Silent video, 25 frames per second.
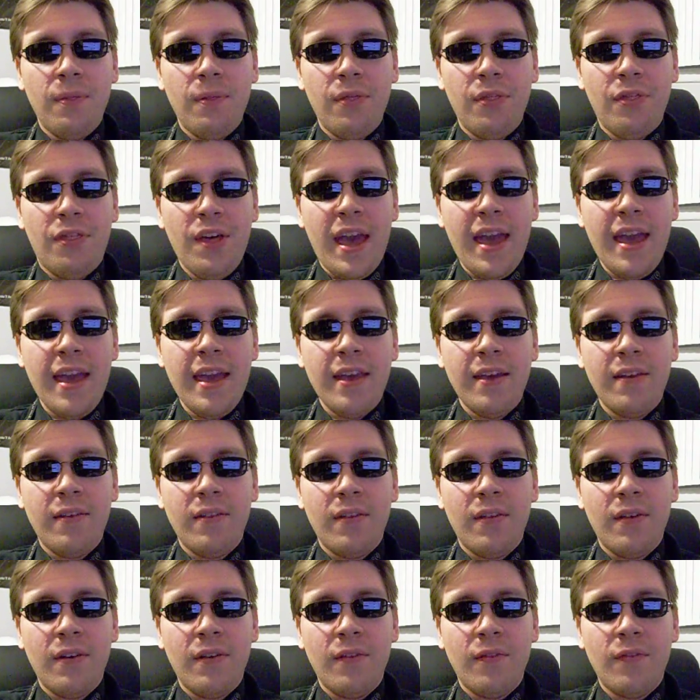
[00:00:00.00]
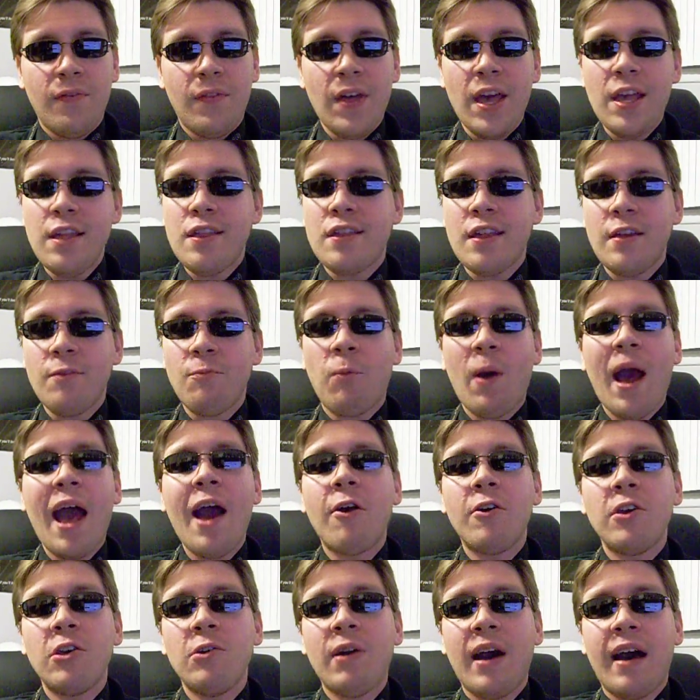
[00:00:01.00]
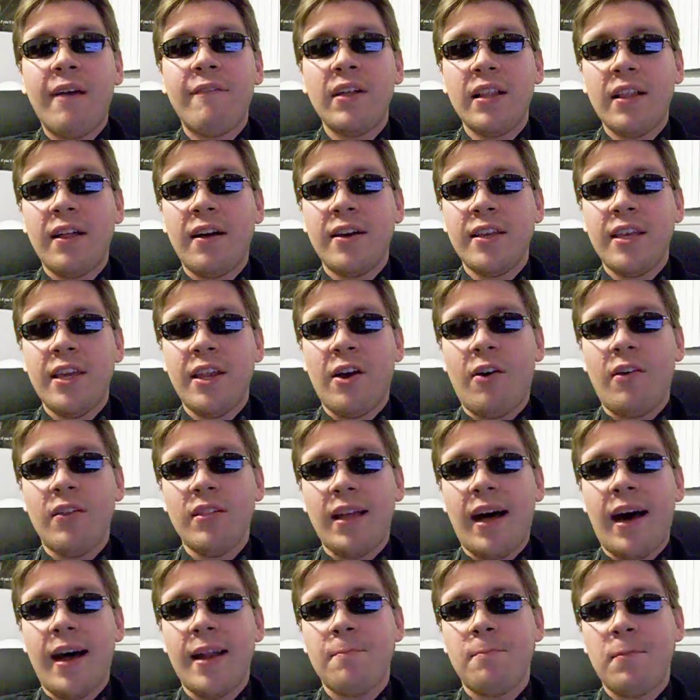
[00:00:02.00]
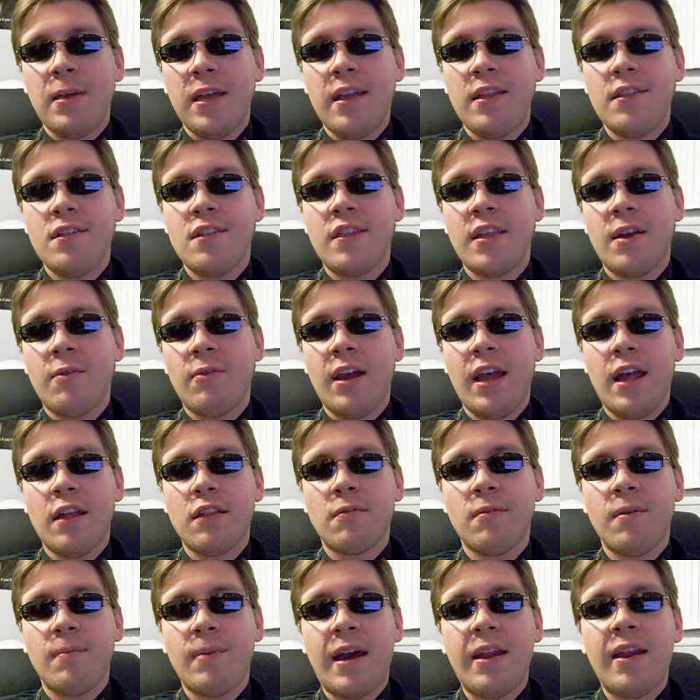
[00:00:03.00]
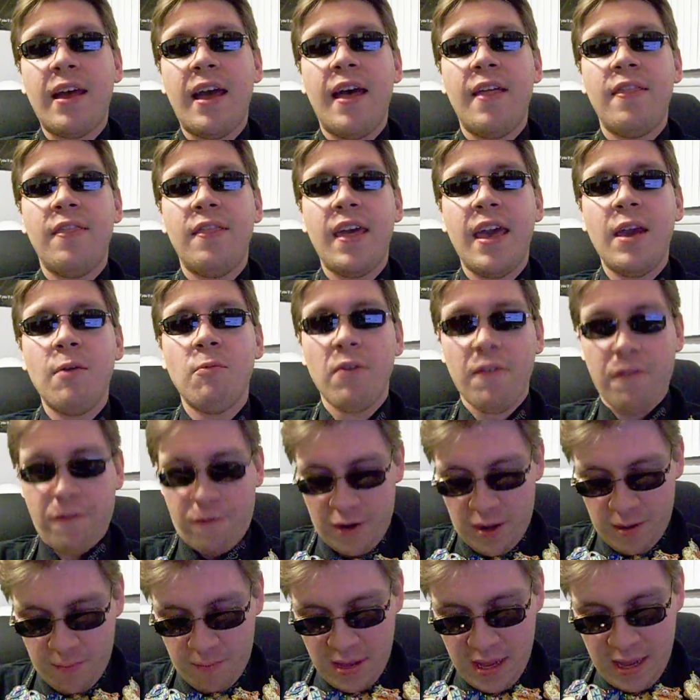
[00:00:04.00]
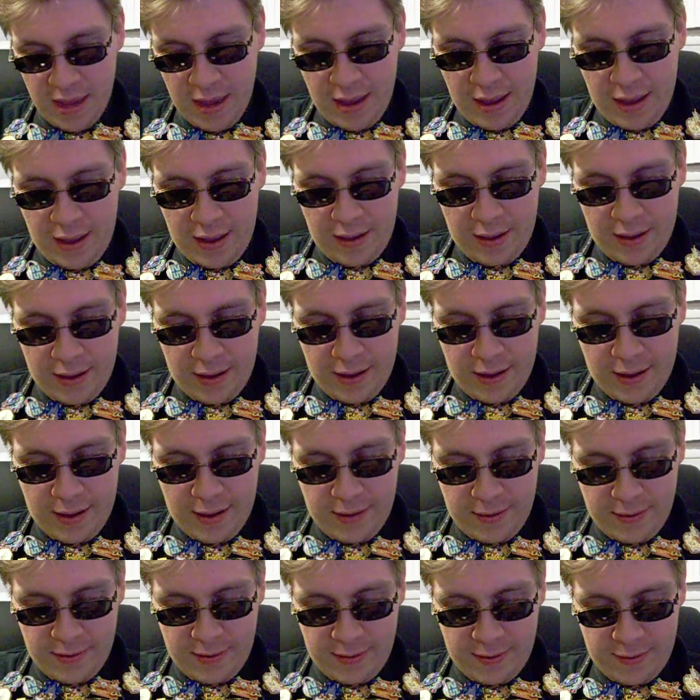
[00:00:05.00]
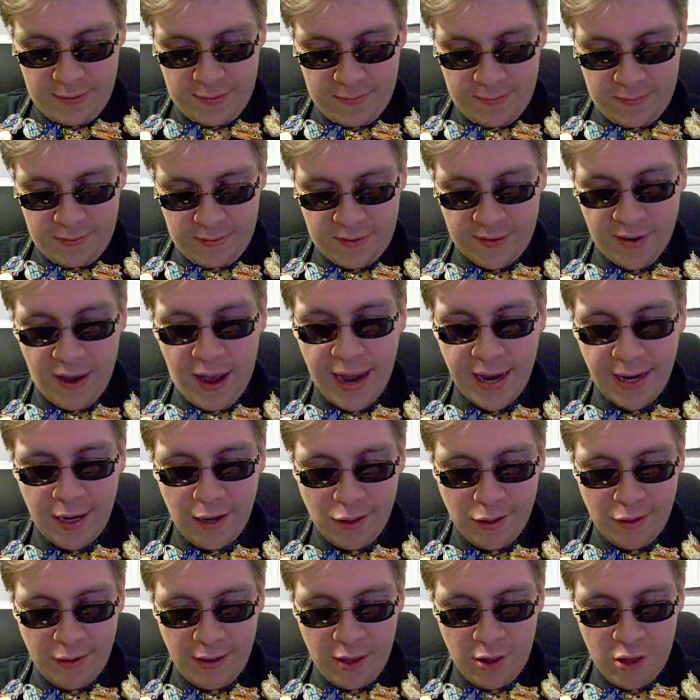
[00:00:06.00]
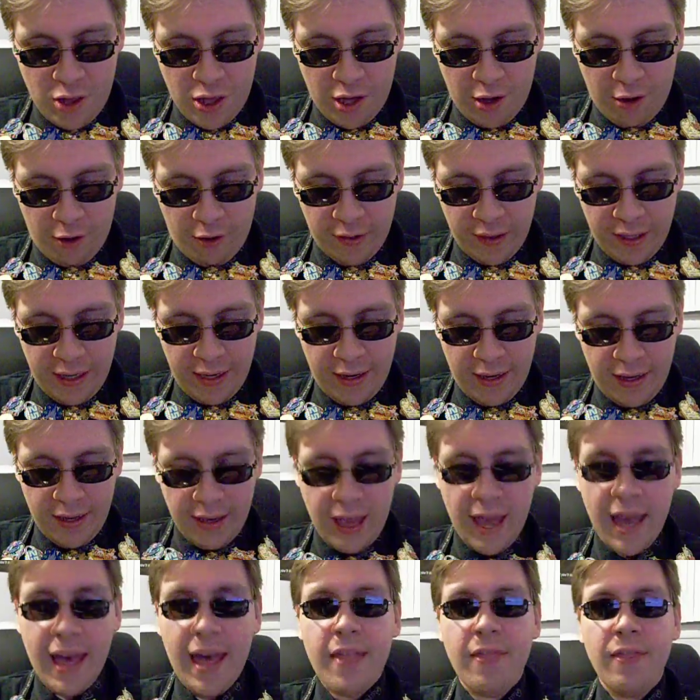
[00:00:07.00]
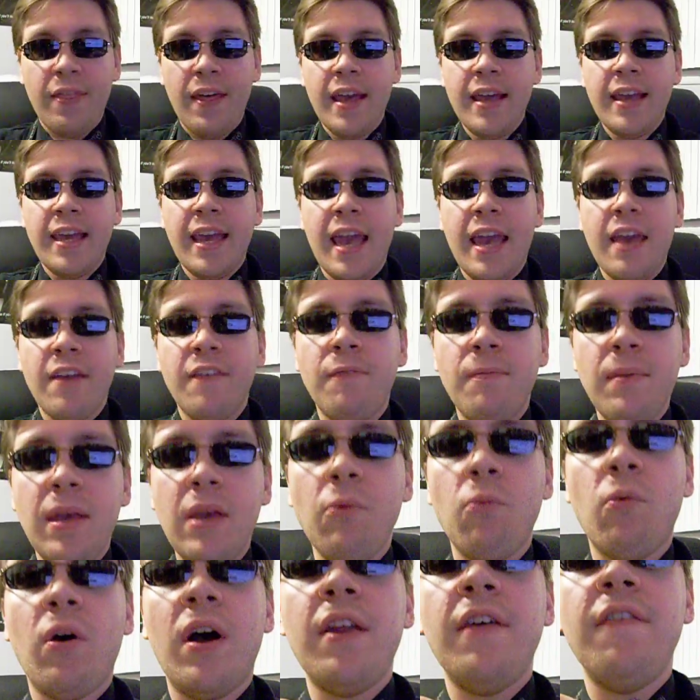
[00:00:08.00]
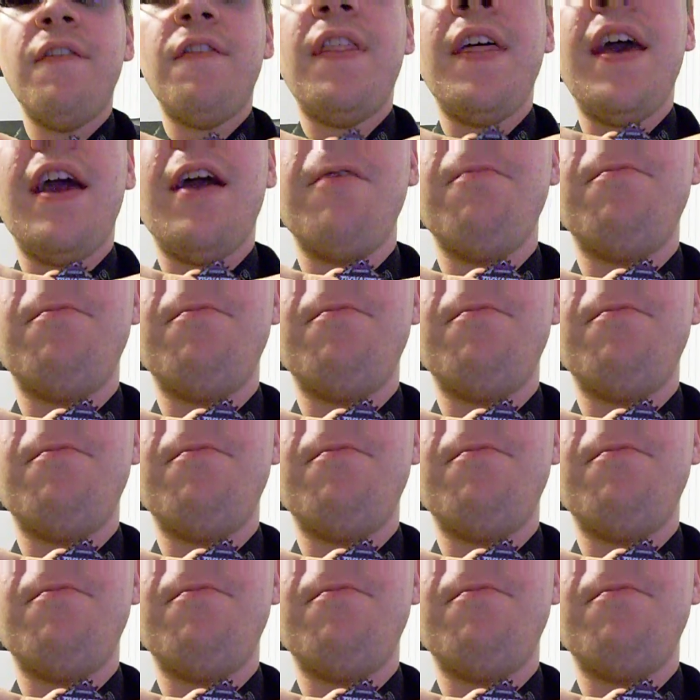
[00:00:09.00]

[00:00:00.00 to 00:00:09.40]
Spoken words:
they they said, "Wow, you have a lot of pins," and they were asking me about it. And they were from uh, Dynasty Cheerleading, and they gave me one of their